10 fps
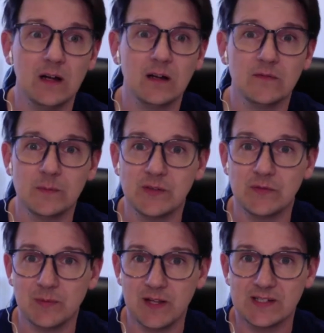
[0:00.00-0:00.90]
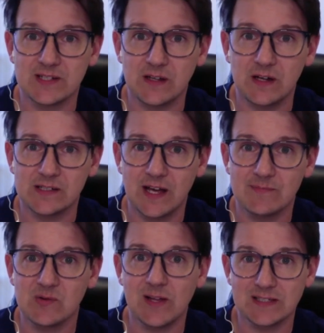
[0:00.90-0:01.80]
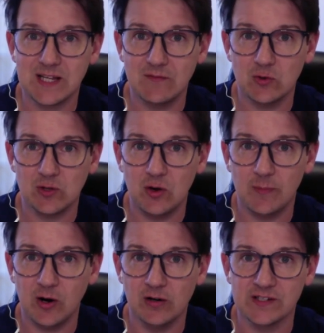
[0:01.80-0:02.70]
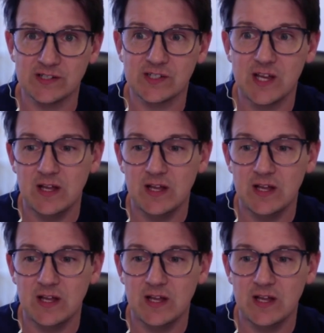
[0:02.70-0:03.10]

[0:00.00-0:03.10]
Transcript: from different places a lot of times. We like to have Oklahoma artists.